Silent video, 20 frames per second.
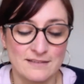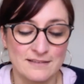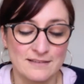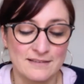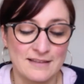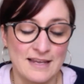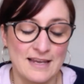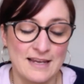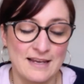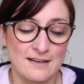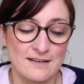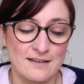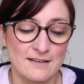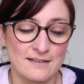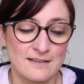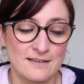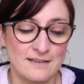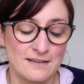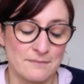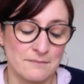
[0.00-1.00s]

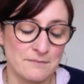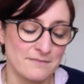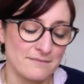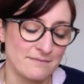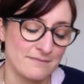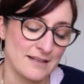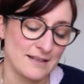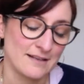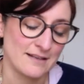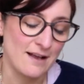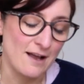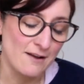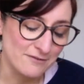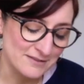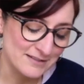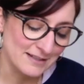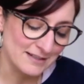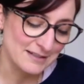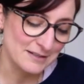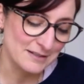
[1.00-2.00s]
say the
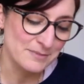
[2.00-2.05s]
coffee side of